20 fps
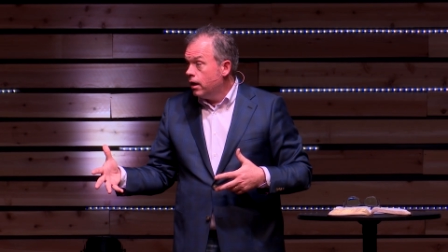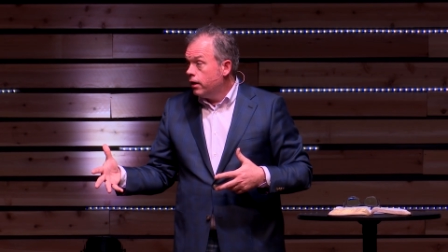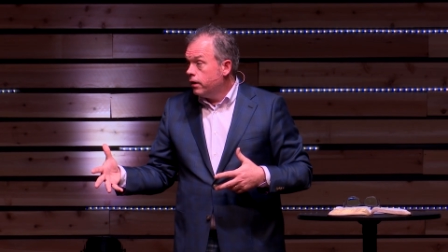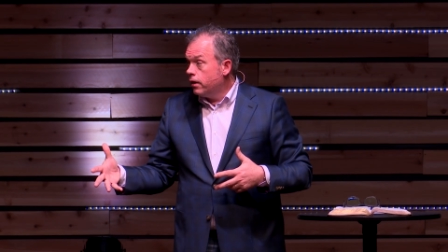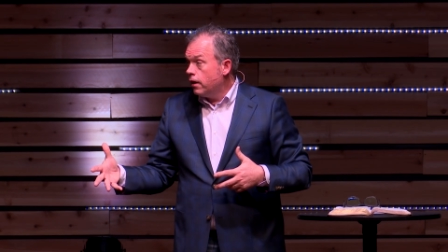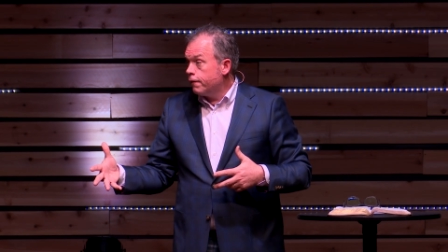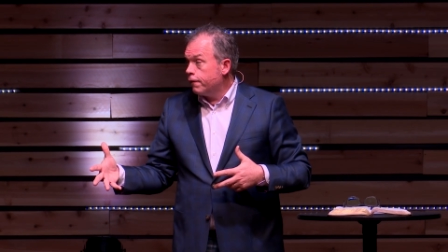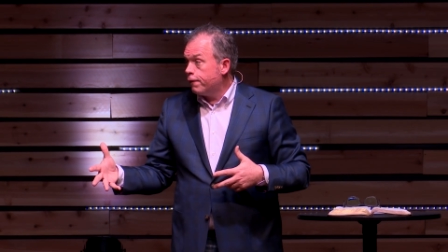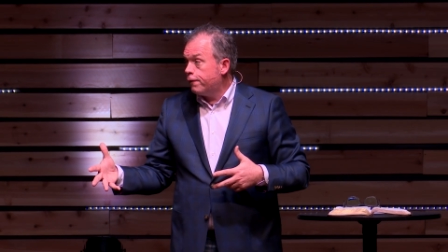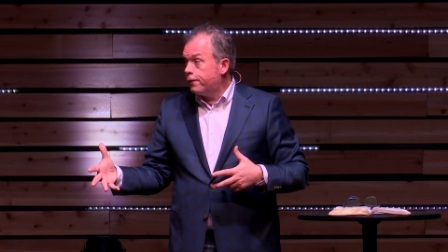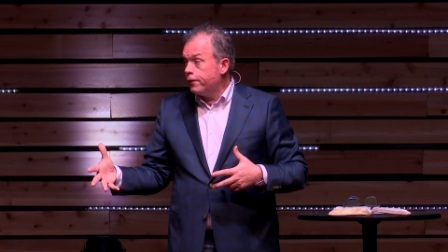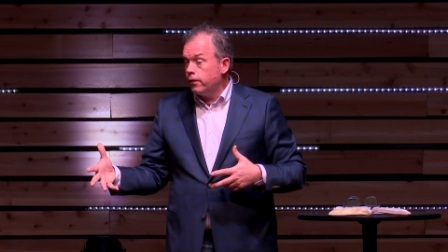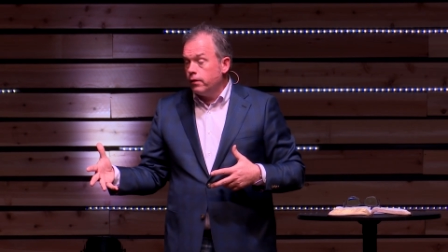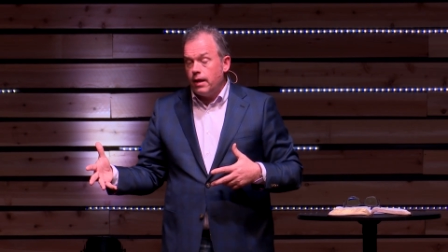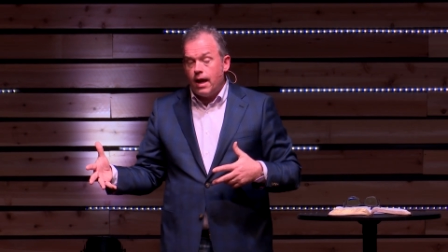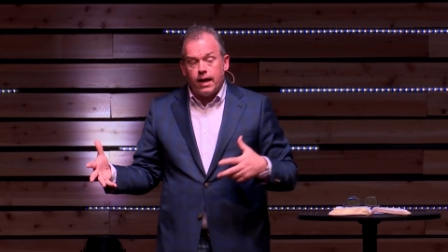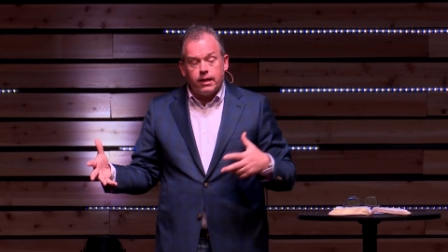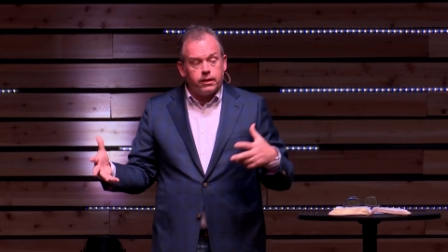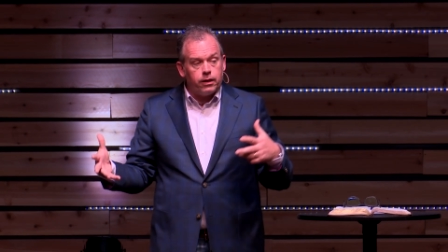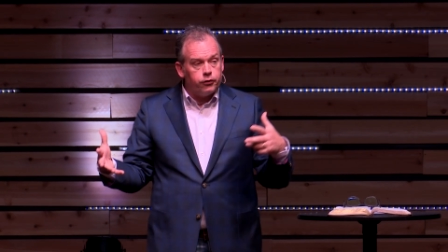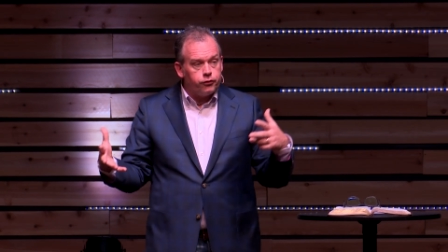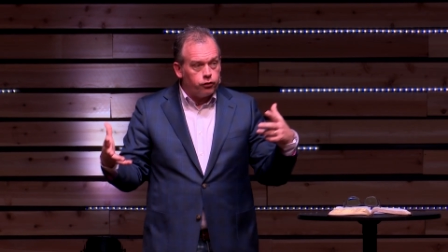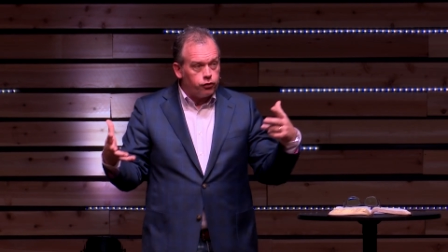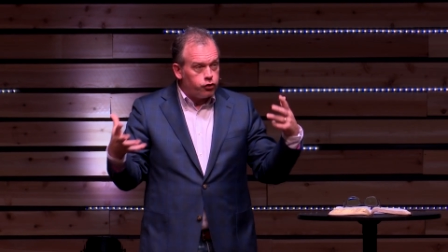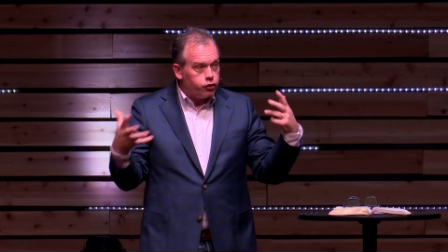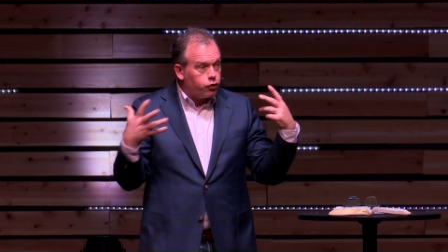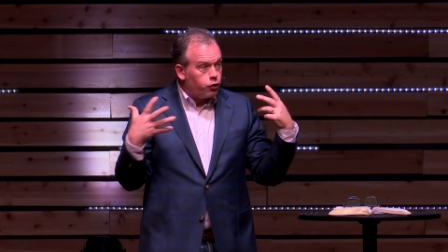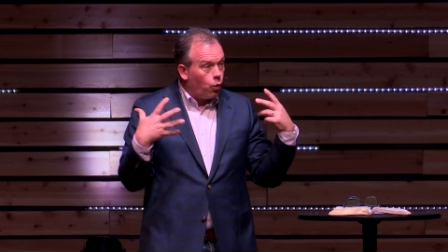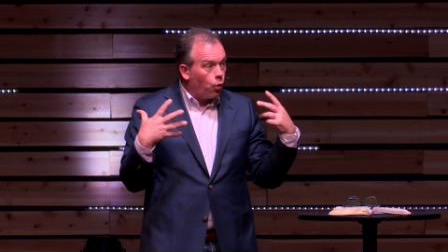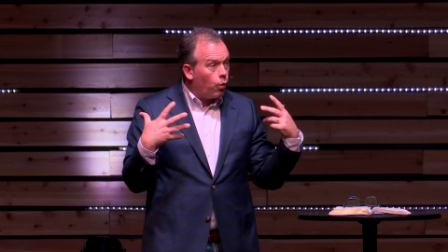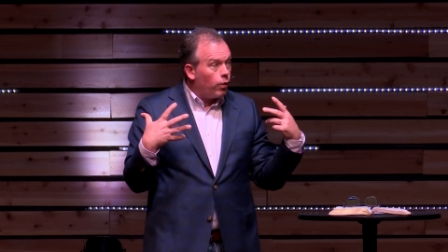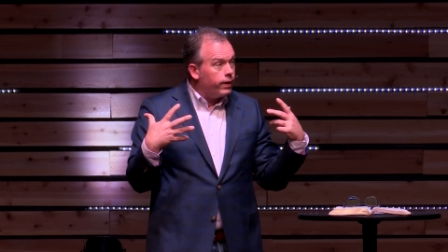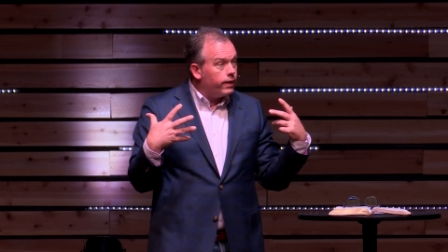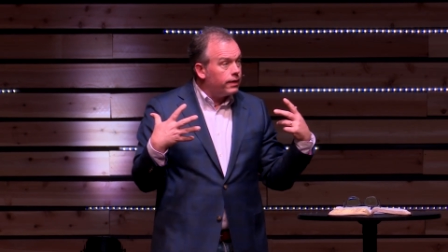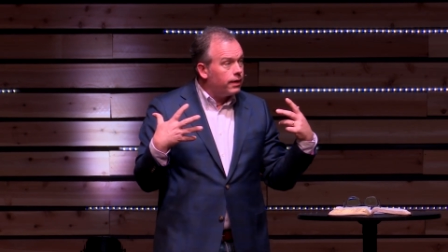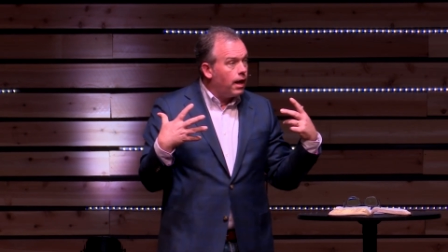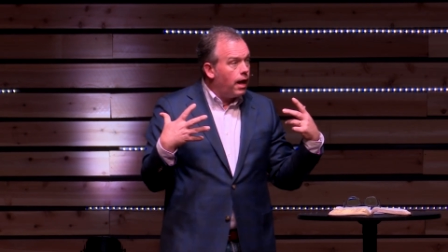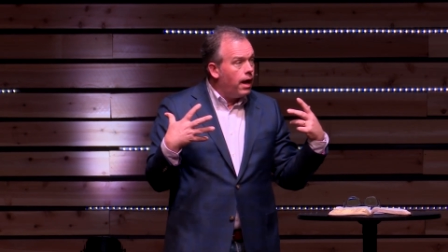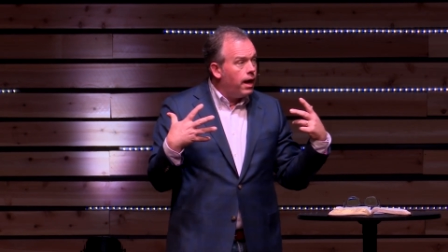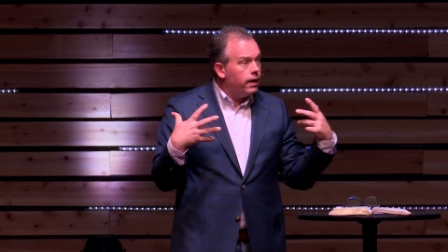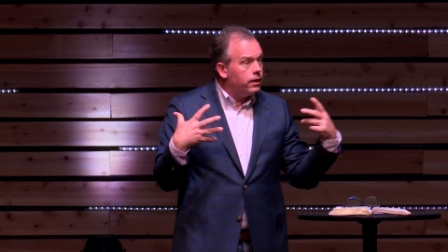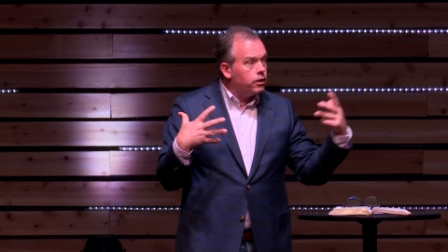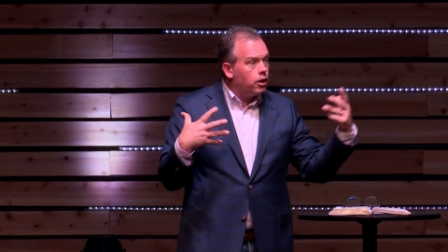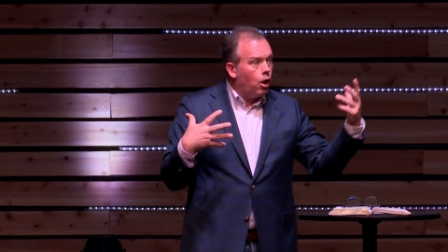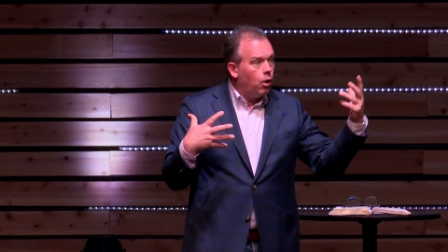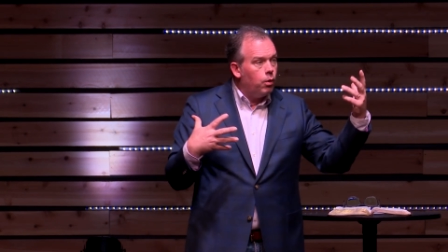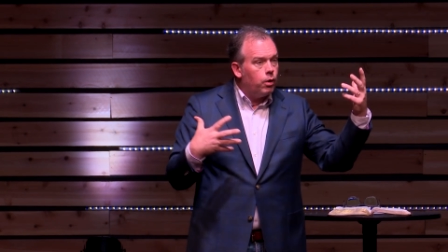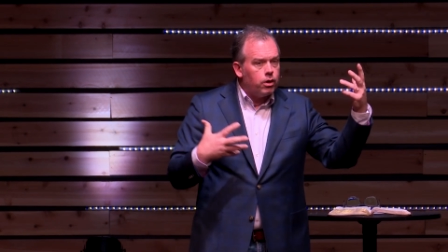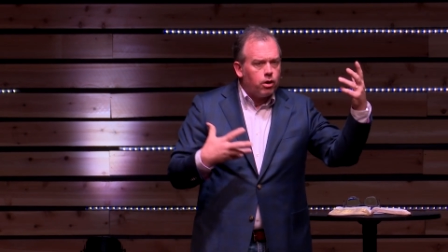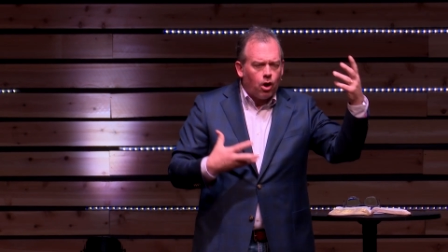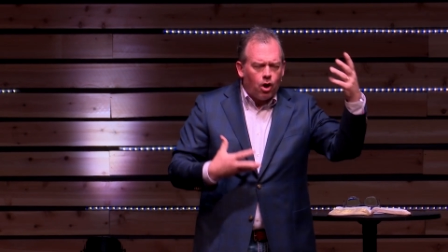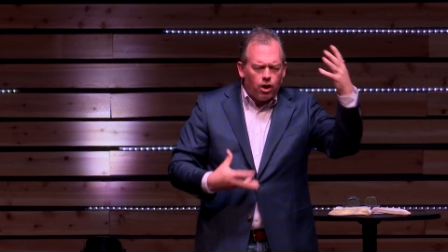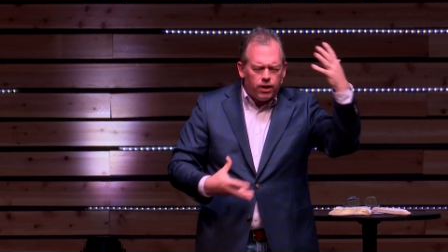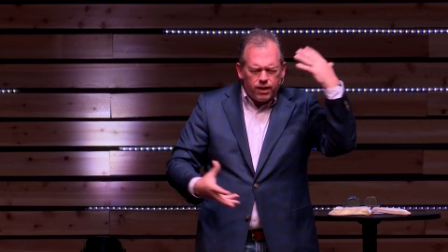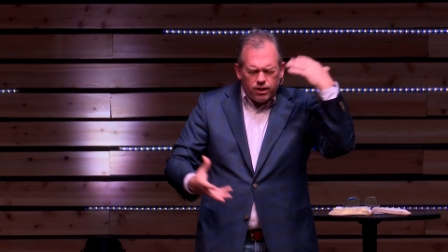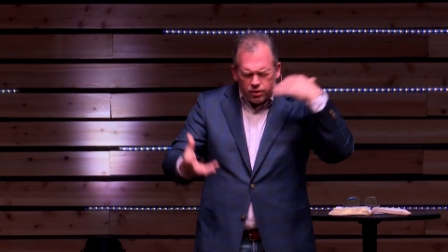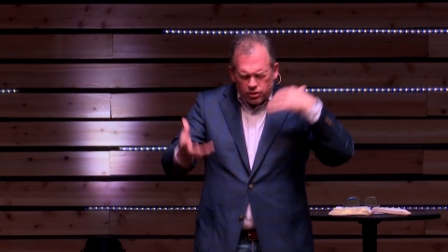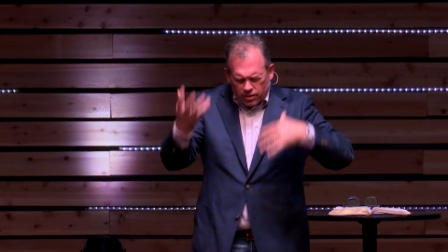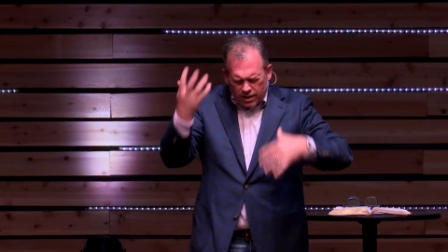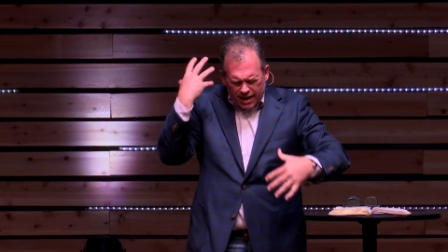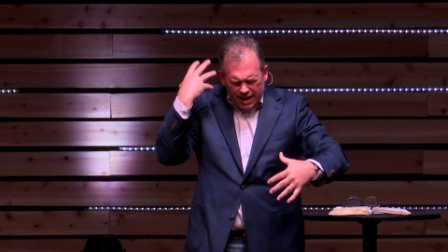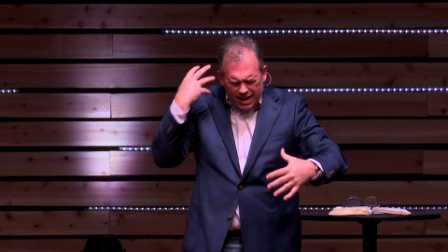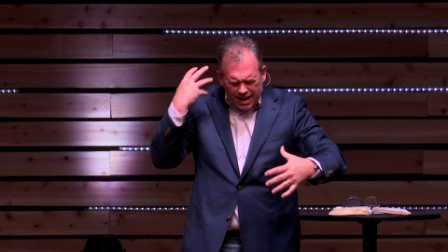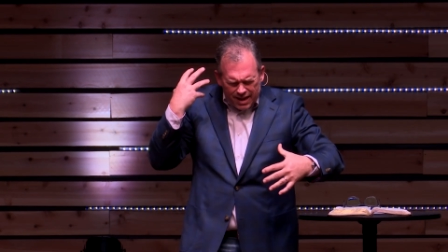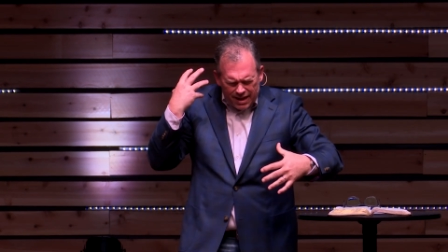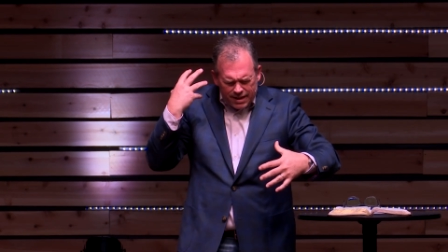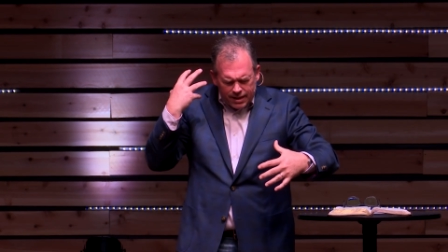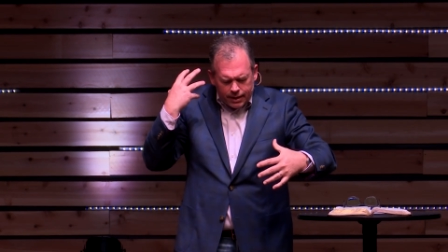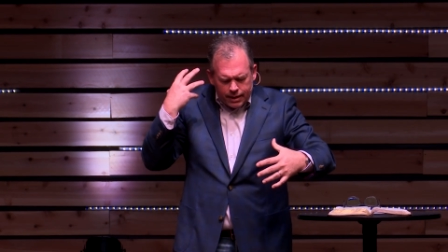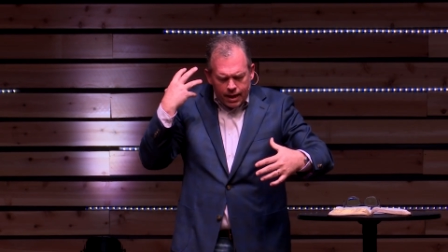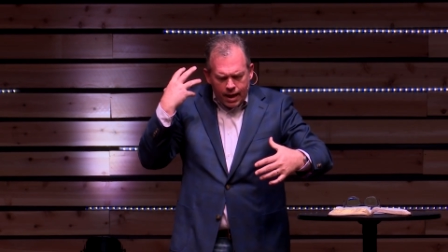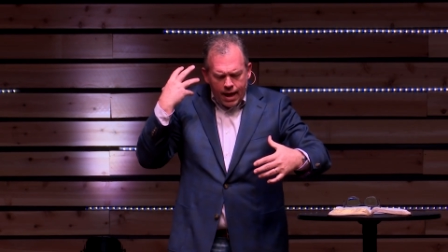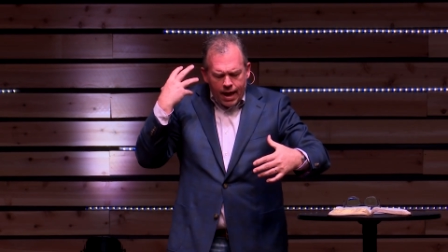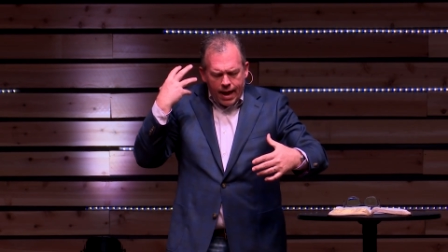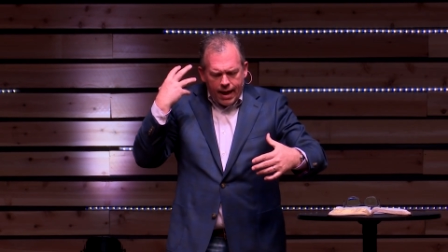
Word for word: You ever feel like there's a storyline going on in your head and,